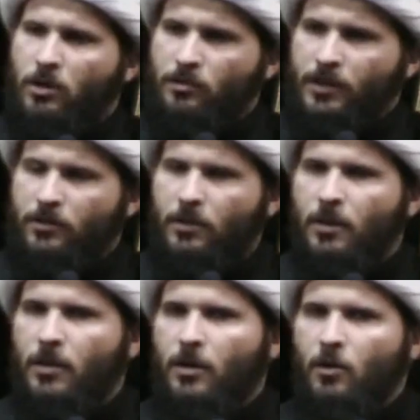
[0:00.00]
about
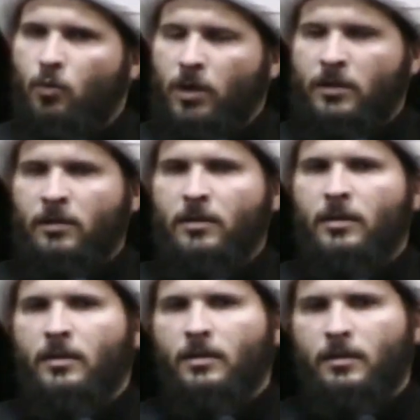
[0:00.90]

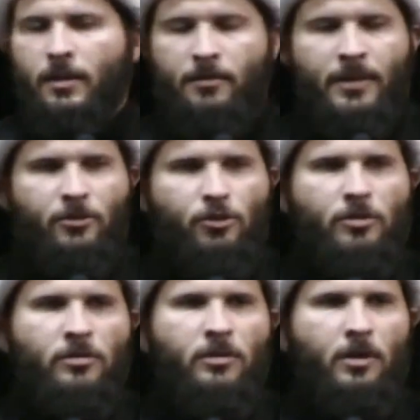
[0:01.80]
one
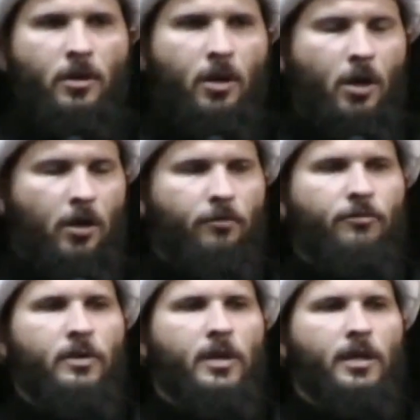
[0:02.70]
dimension of
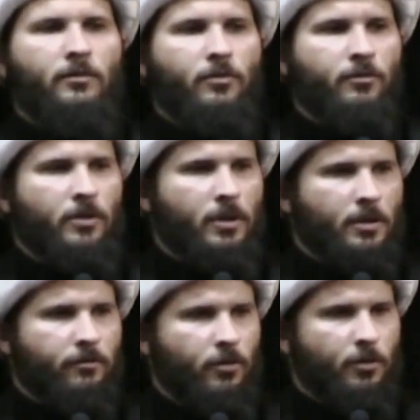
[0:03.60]
the life of the
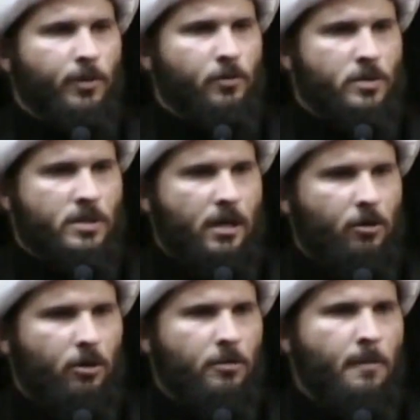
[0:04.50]
Lady Fatima
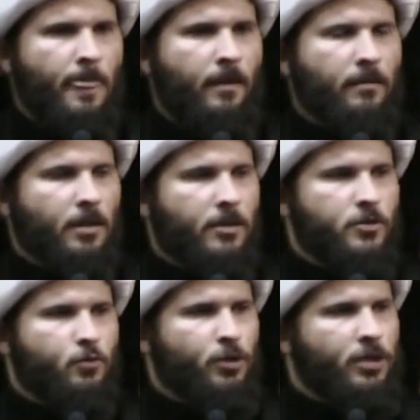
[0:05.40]
al-Zahra that is
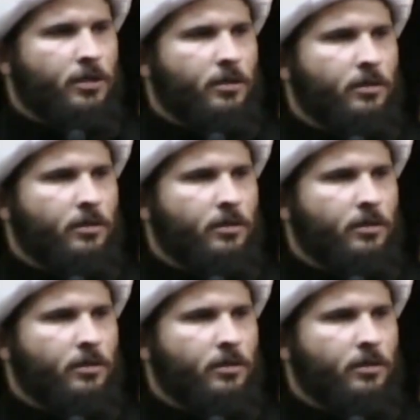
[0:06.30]
really